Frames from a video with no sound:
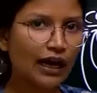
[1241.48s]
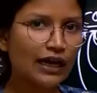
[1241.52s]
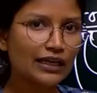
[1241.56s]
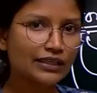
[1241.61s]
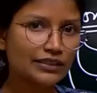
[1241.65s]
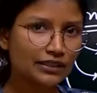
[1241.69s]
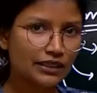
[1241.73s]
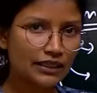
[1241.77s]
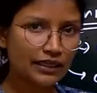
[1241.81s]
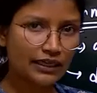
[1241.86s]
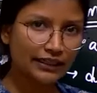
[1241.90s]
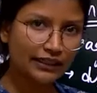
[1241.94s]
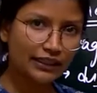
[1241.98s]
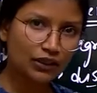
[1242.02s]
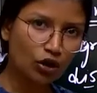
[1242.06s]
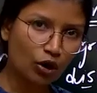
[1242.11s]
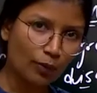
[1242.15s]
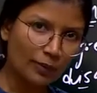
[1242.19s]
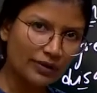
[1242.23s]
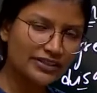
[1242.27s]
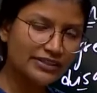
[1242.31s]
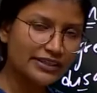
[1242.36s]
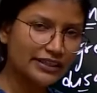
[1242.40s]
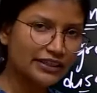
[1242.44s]
your answer in
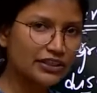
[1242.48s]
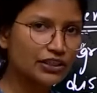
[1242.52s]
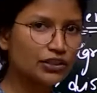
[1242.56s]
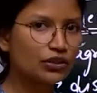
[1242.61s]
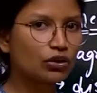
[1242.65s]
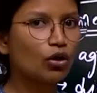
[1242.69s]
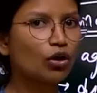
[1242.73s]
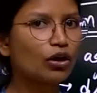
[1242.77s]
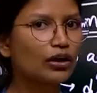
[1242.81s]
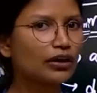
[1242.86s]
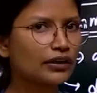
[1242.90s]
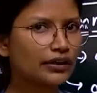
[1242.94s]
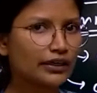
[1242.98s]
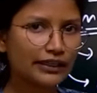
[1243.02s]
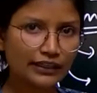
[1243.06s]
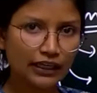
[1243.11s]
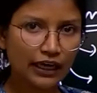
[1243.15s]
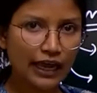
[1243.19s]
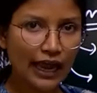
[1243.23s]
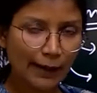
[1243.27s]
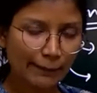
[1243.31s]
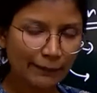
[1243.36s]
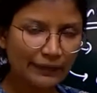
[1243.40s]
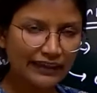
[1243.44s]
the comment section or
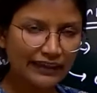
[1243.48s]
in the